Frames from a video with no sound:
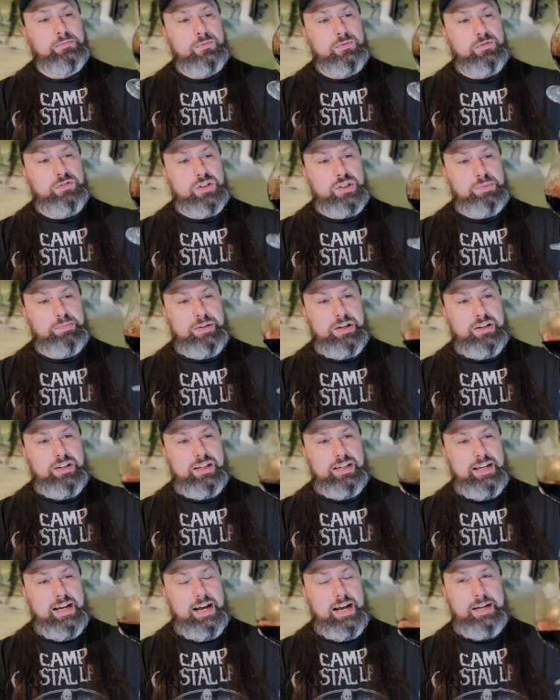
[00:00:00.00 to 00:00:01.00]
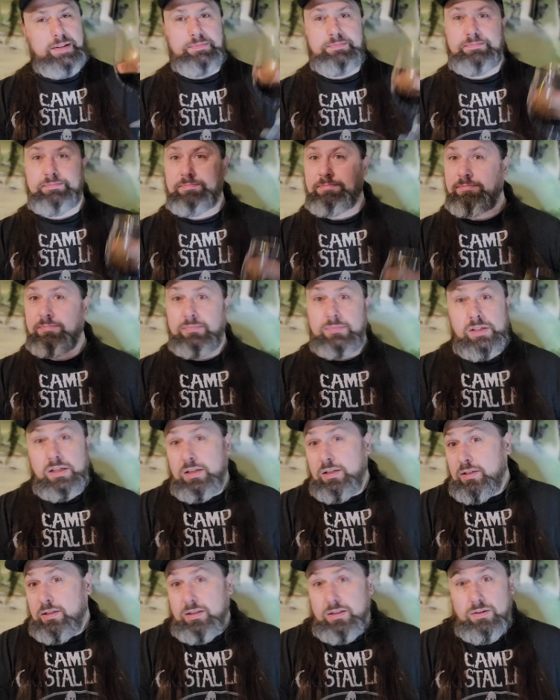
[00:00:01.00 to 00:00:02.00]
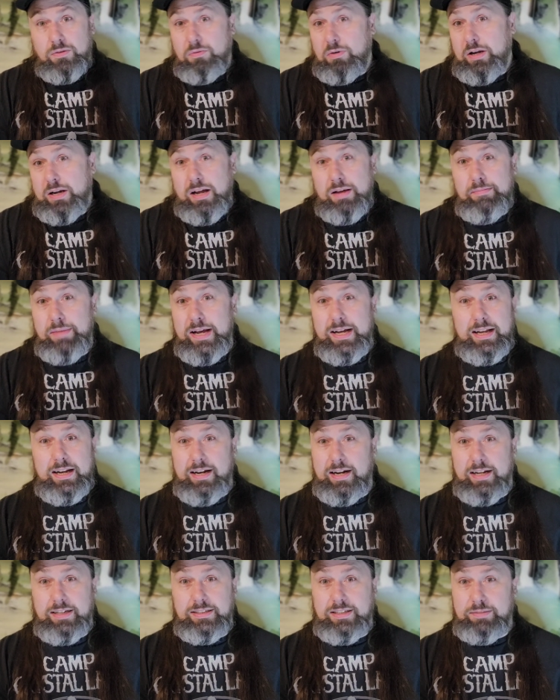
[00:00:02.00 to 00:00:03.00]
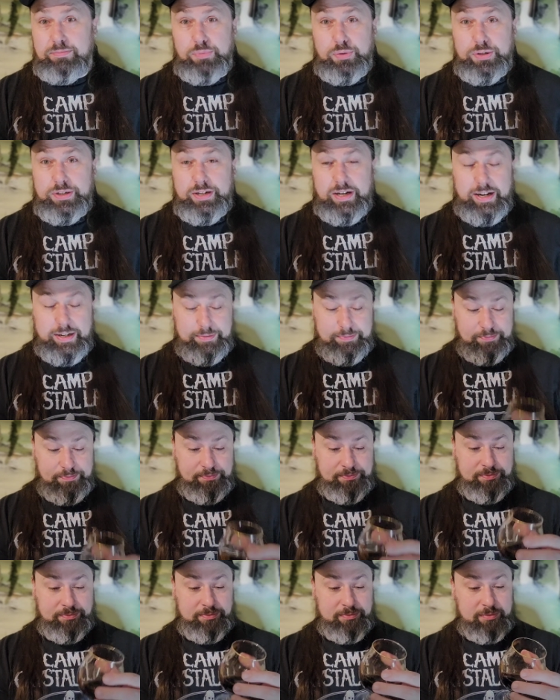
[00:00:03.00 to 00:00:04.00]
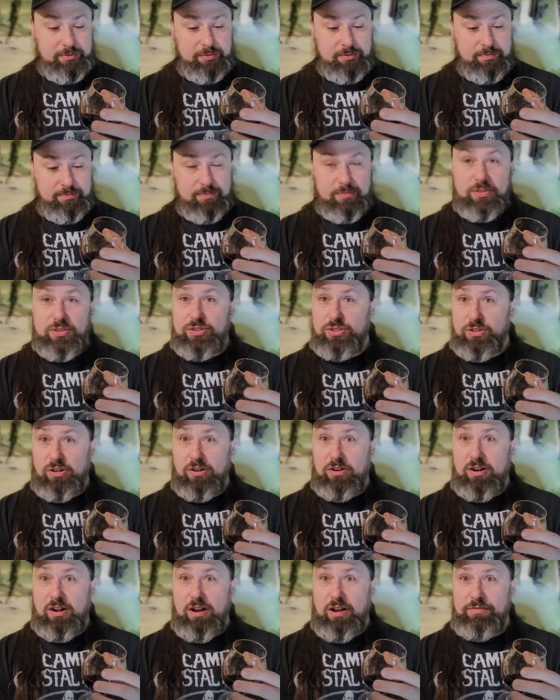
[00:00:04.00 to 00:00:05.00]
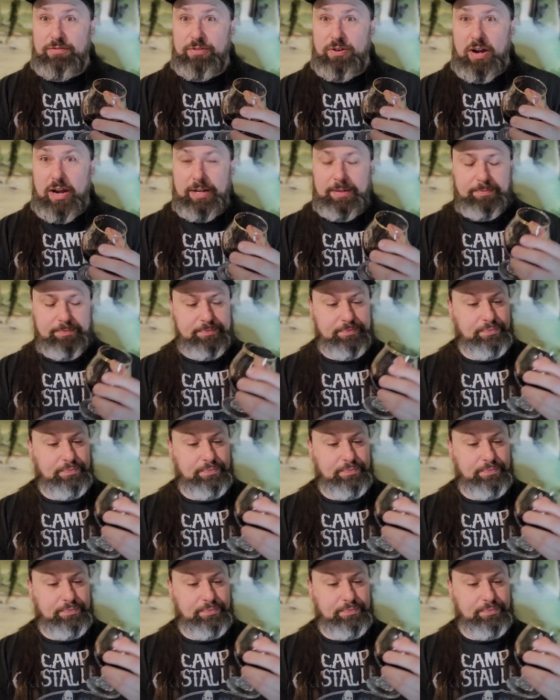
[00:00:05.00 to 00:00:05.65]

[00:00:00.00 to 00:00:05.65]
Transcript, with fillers: First beer of the day. Why not make it an 18.9? Start off right.